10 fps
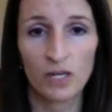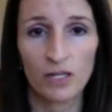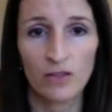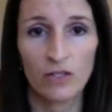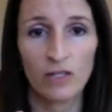
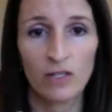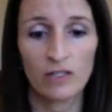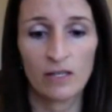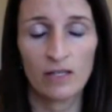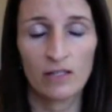and it
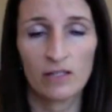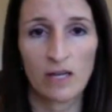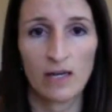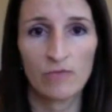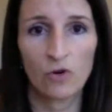has the
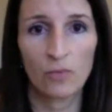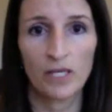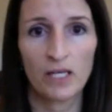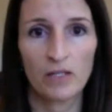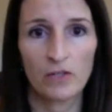sign up form link,